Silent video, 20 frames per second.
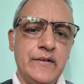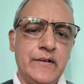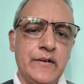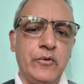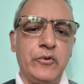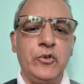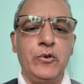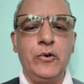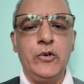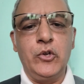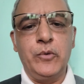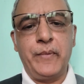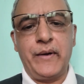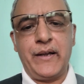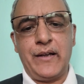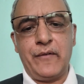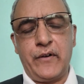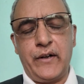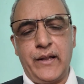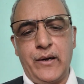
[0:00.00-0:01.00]
Now you may
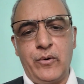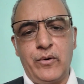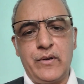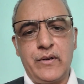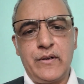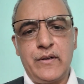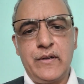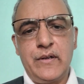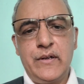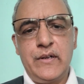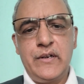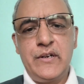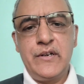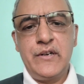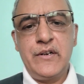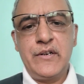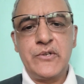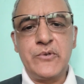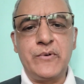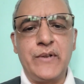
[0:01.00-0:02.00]
have a doubt.
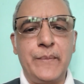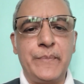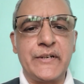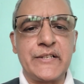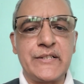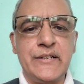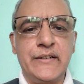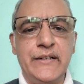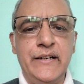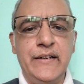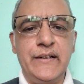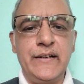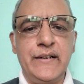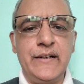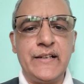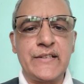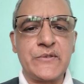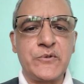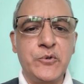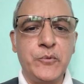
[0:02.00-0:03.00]
Should I present it
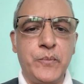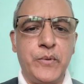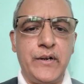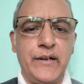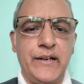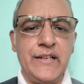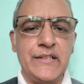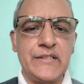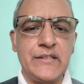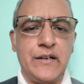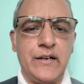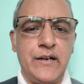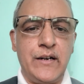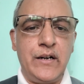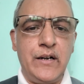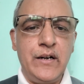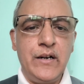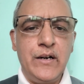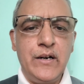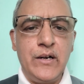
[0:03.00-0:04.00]
as 2 points
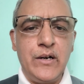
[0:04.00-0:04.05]
or